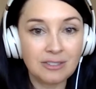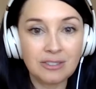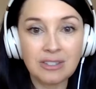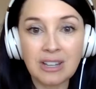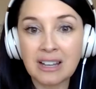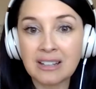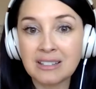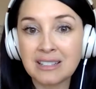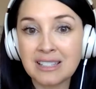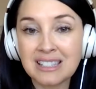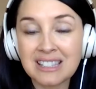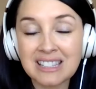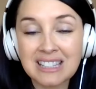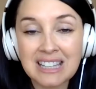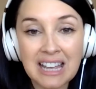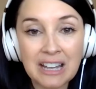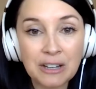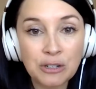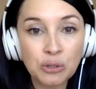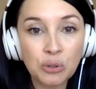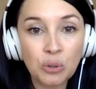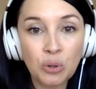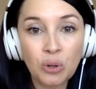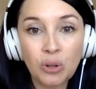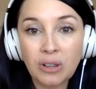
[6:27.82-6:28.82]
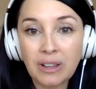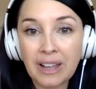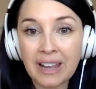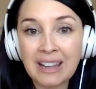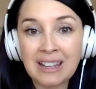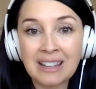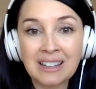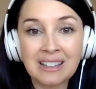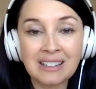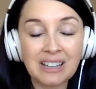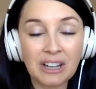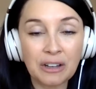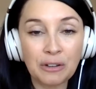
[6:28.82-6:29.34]
a schedule
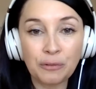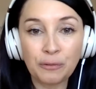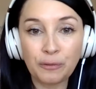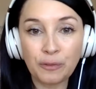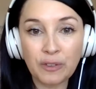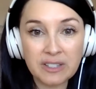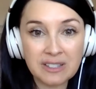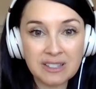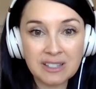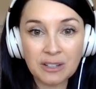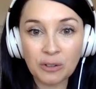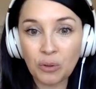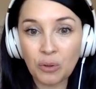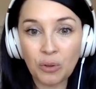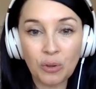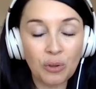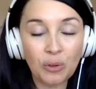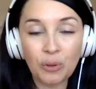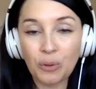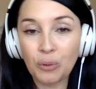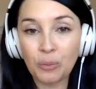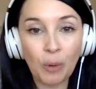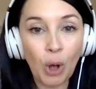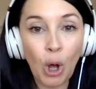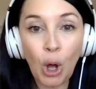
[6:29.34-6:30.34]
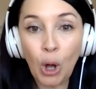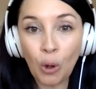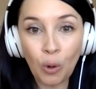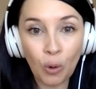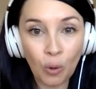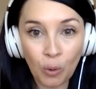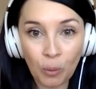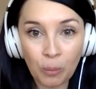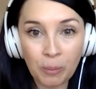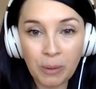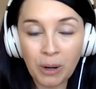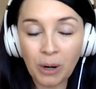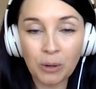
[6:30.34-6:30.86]
and a physical
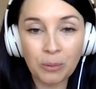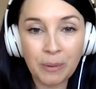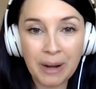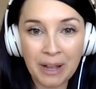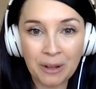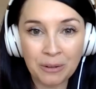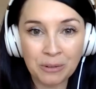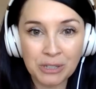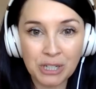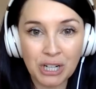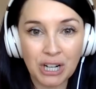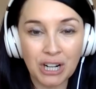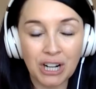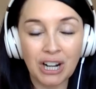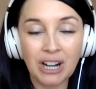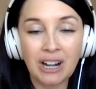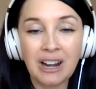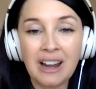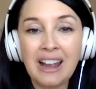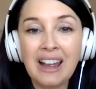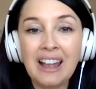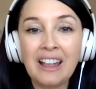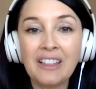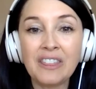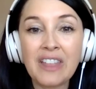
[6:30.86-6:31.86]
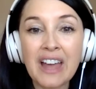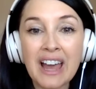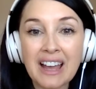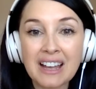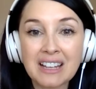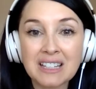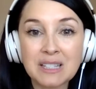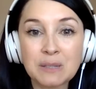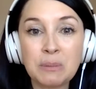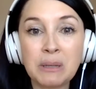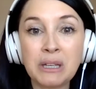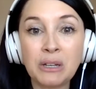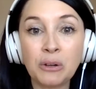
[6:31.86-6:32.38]
home around her that
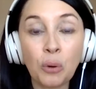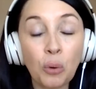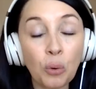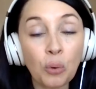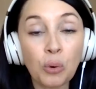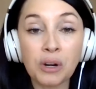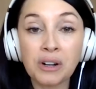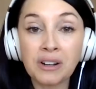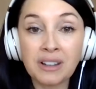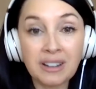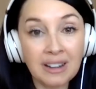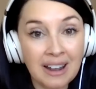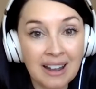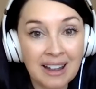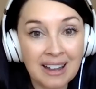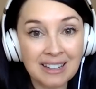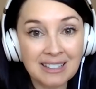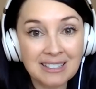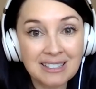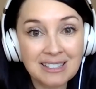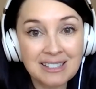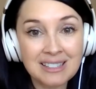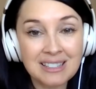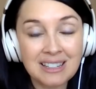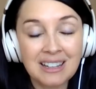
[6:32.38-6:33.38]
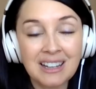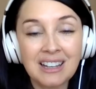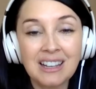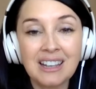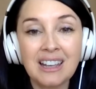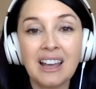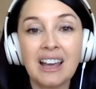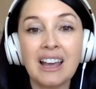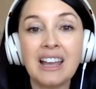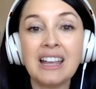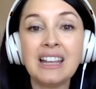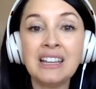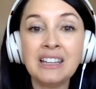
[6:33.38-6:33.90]
has been organized
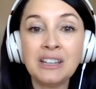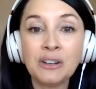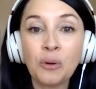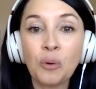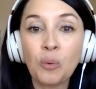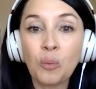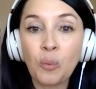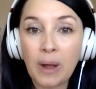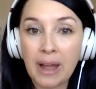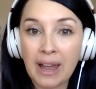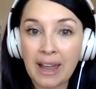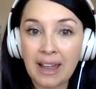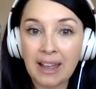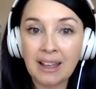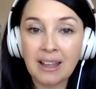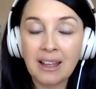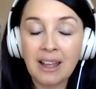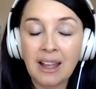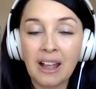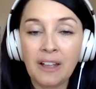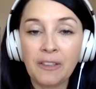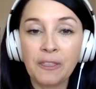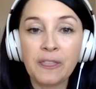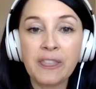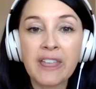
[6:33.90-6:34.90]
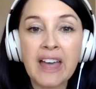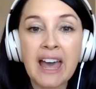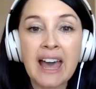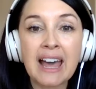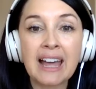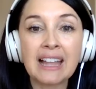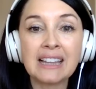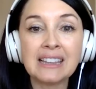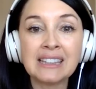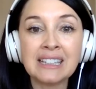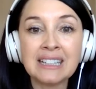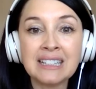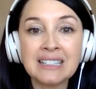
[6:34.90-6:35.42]
in a way
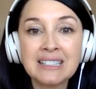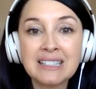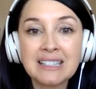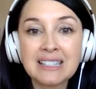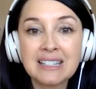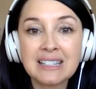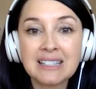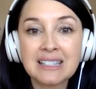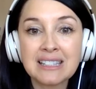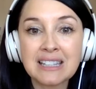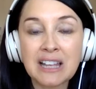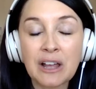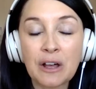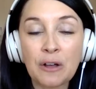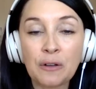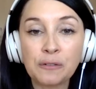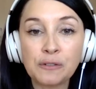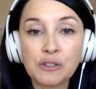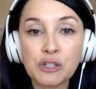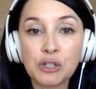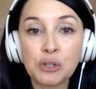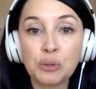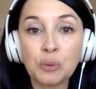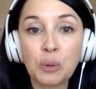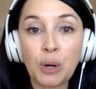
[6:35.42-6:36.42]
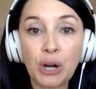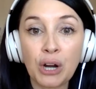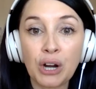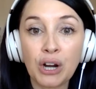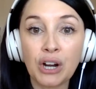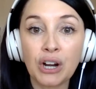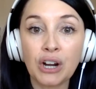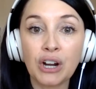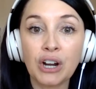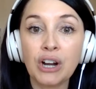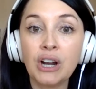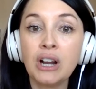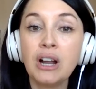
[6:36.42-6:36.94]
that lends itself to
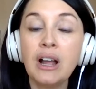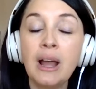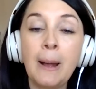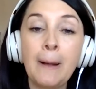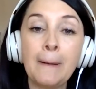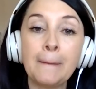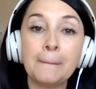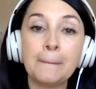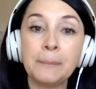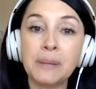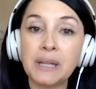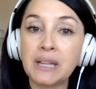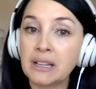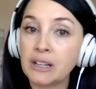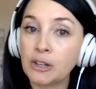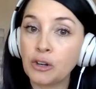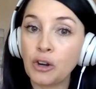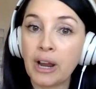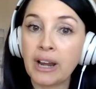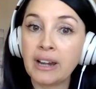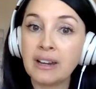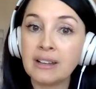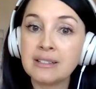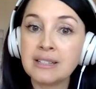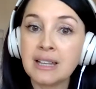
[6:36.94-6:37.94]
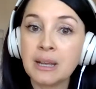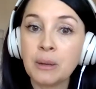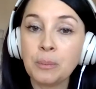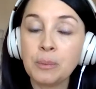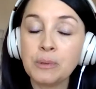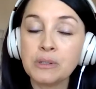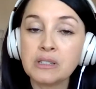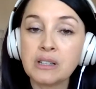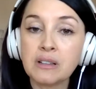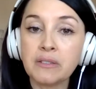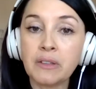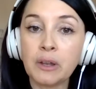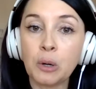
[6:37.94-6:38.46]
her being a great example
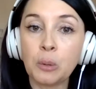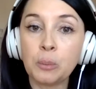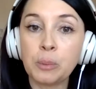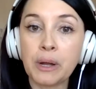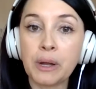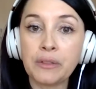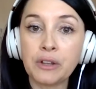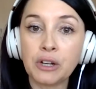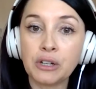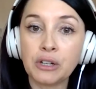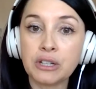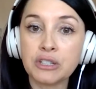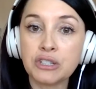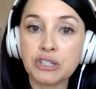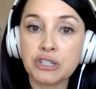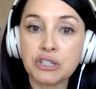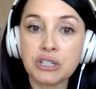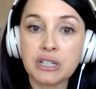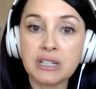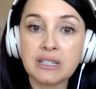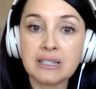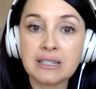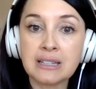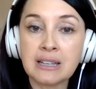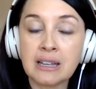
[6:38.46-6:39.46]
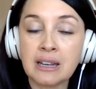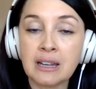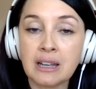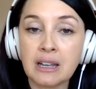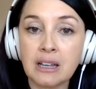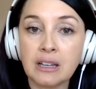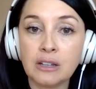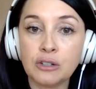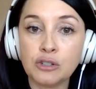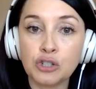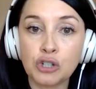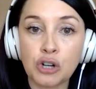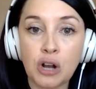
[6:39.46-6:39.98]
to little brother, because she's going
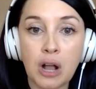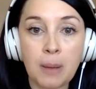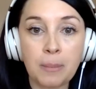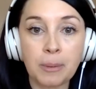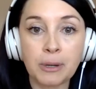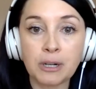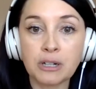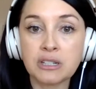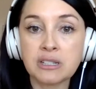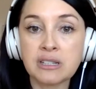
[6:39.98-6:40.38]
to drop her